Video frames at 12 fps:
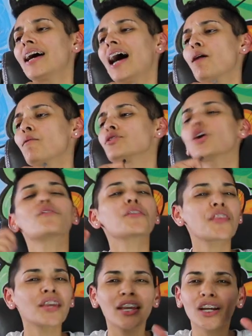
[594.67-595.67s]
I was
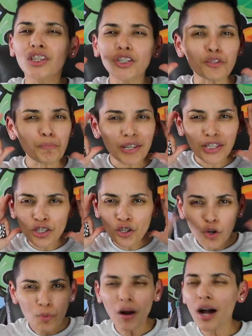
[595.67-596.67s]
overthinking a little bit
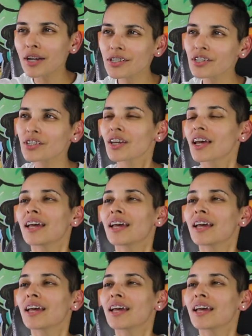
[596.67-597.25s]
too much.